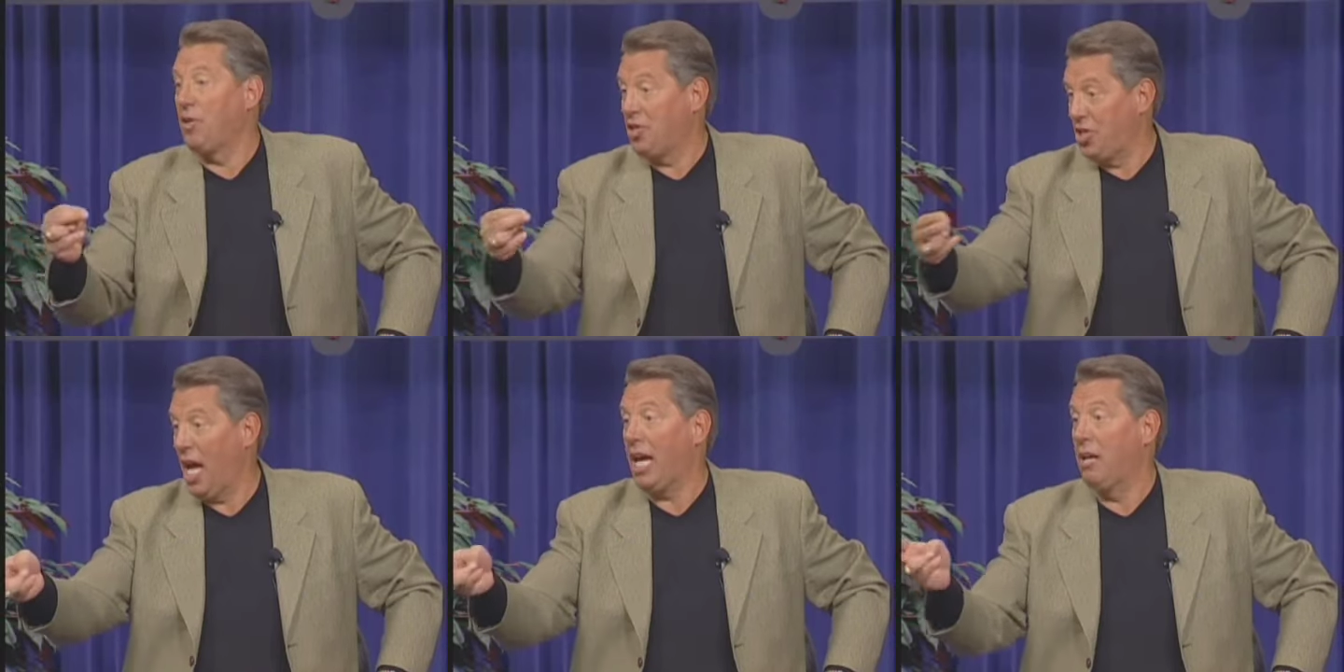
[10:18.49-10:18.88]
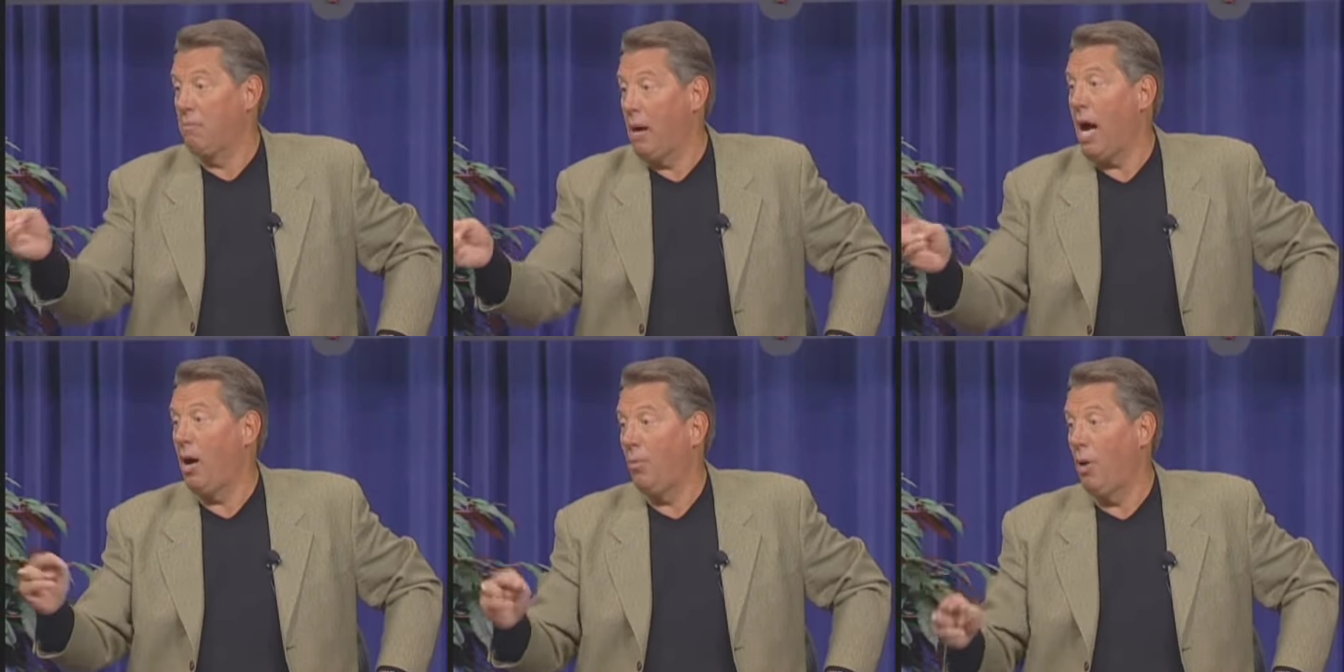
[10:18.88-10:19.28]
the second
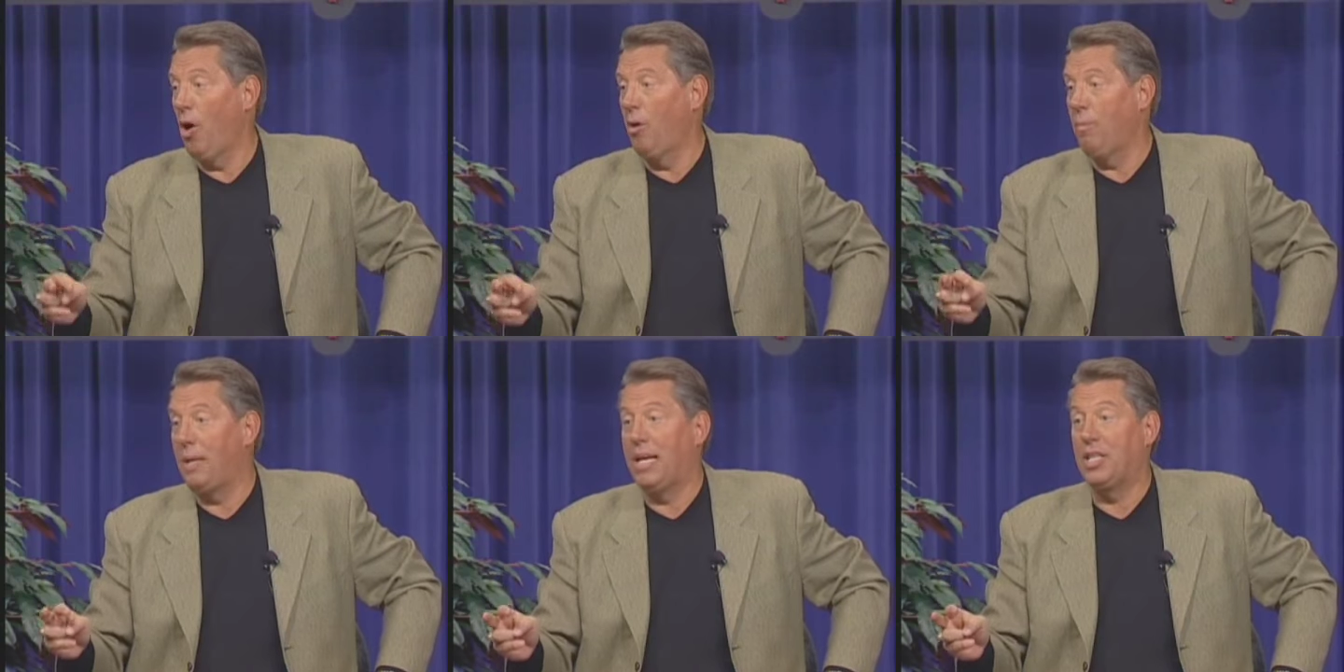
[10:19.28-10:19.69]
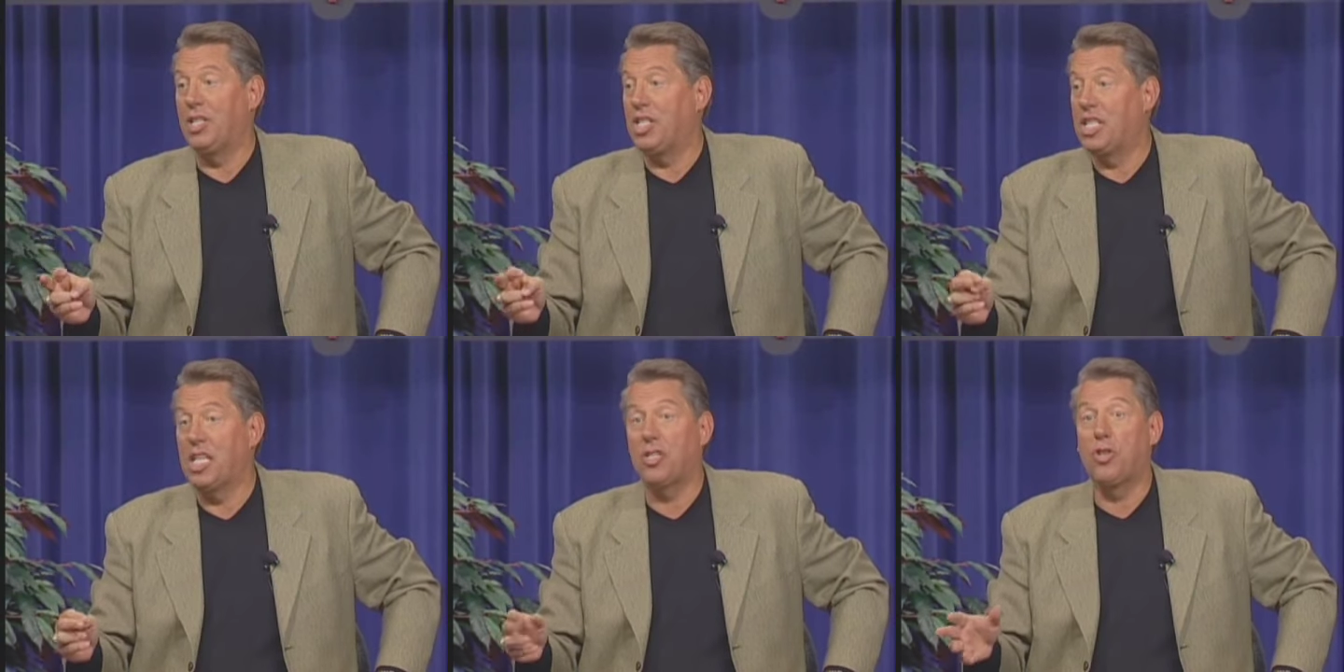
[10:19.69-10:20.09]
mile road because
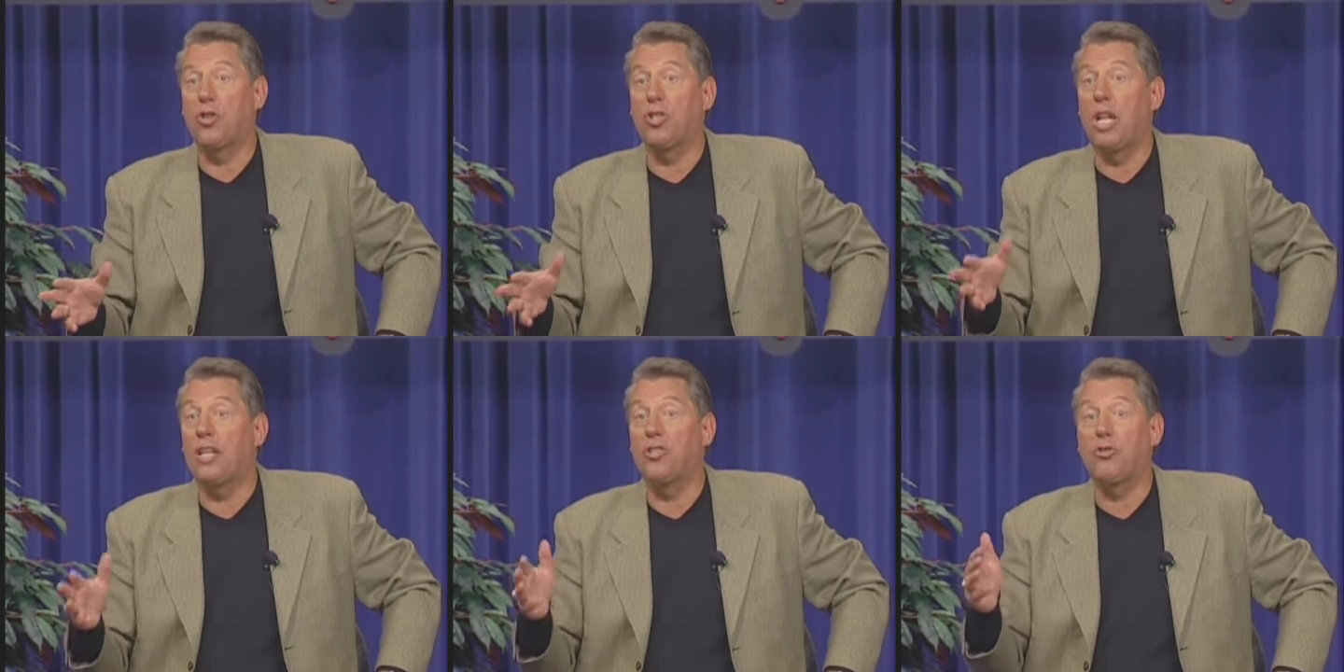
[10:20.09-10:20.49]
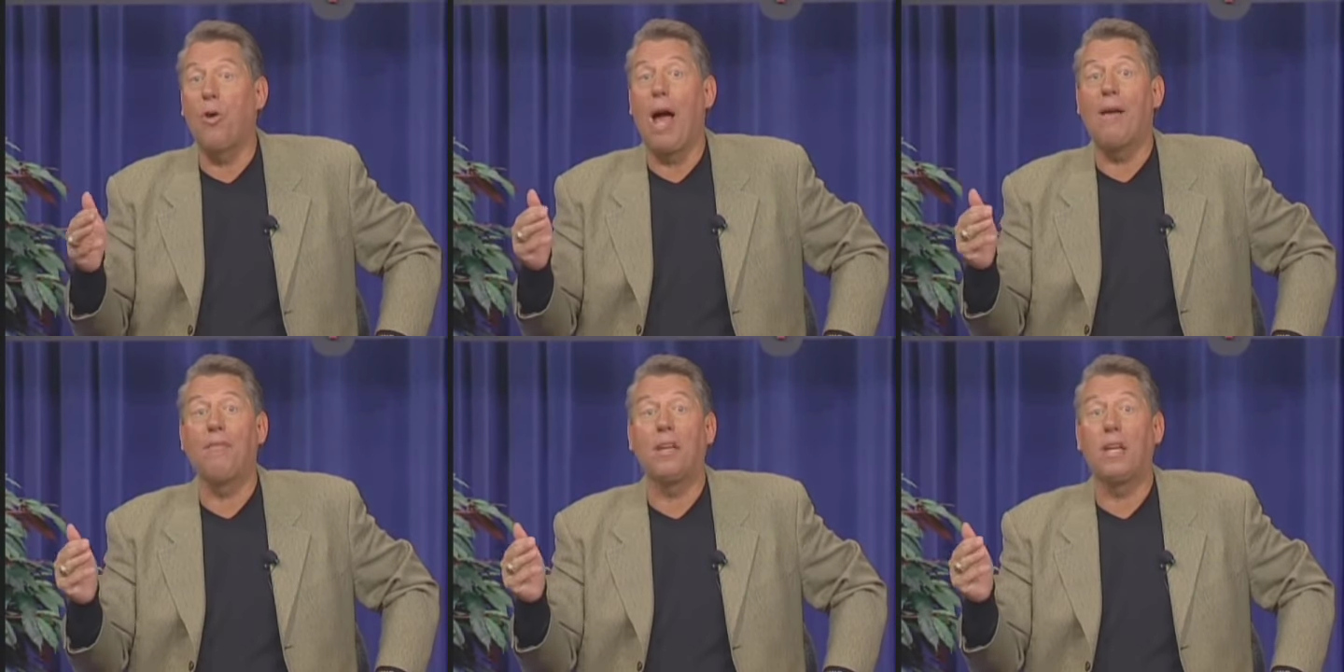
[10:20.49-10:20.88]
he says there's less
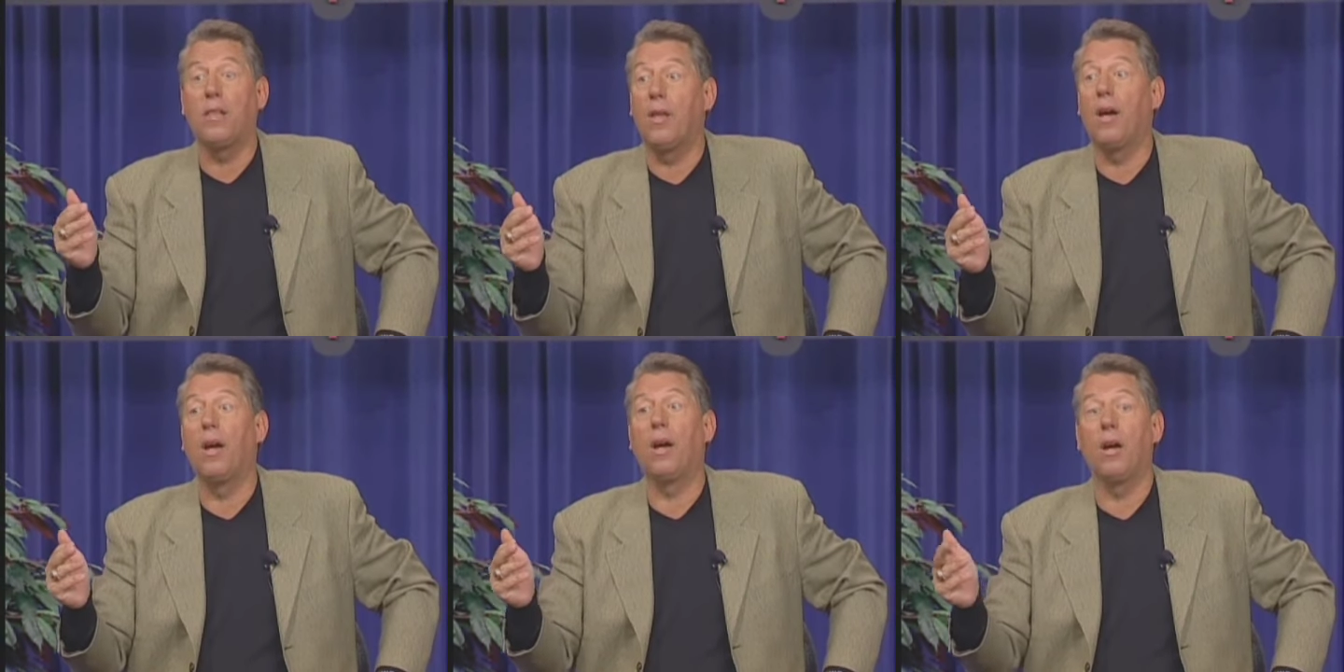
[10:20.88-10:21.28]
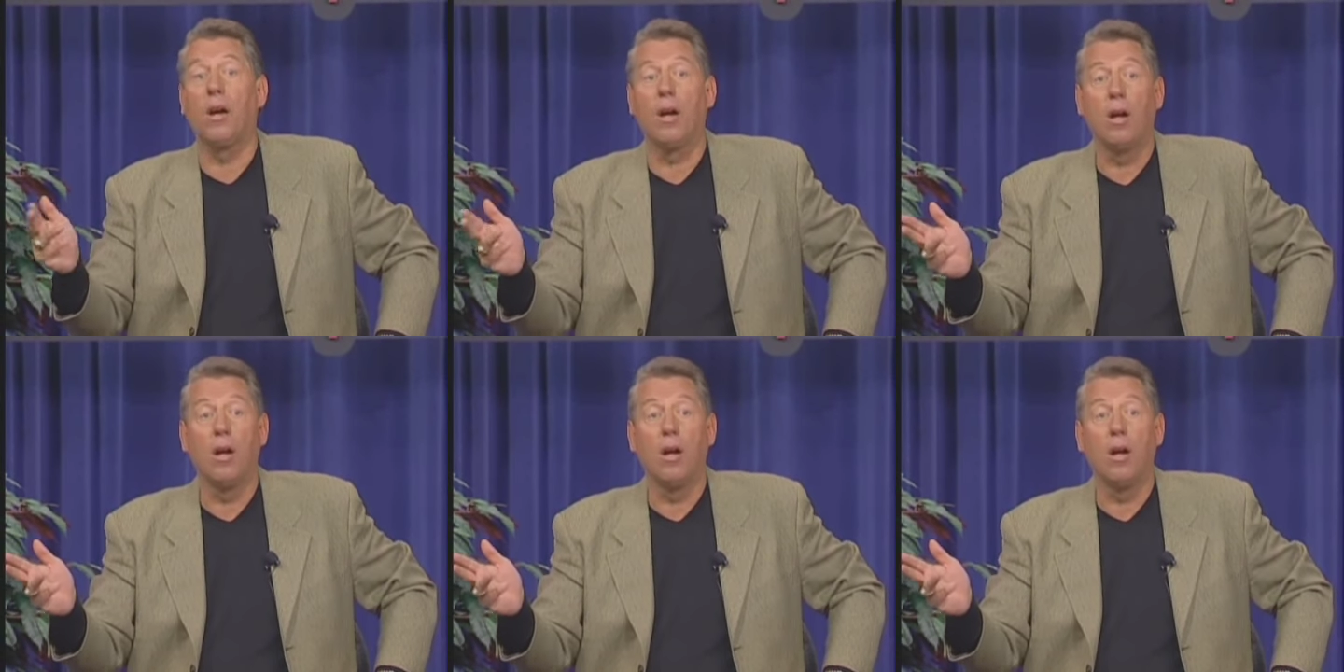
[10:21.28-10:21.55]
traffic there.